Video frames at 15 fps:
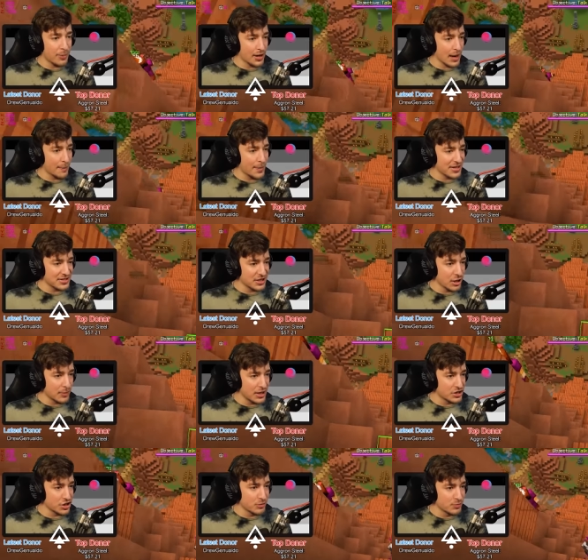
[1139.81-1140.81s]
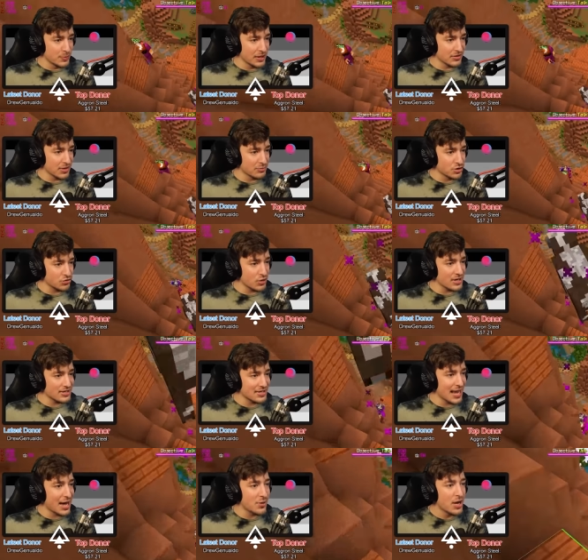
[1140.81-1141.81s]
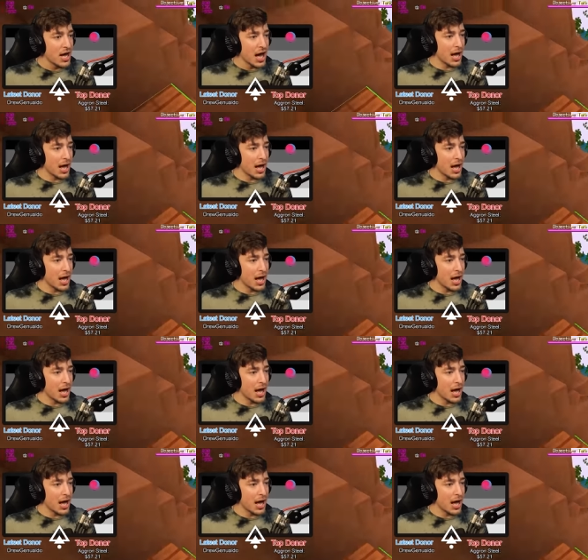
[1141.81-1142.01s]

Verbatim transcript: but I'm messing up my jumps because I'm stressing out.